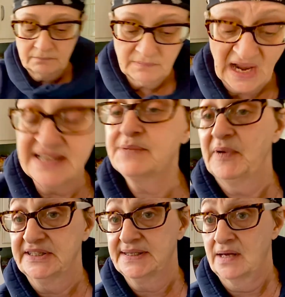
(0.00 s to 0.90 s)
I
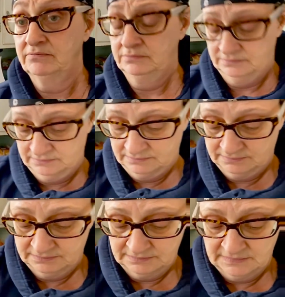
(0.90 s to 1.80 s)
spilled some,
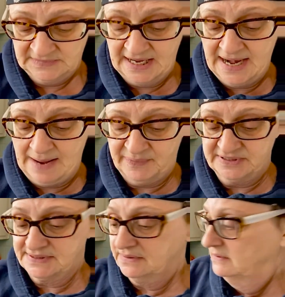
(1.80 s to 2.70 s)
that happens.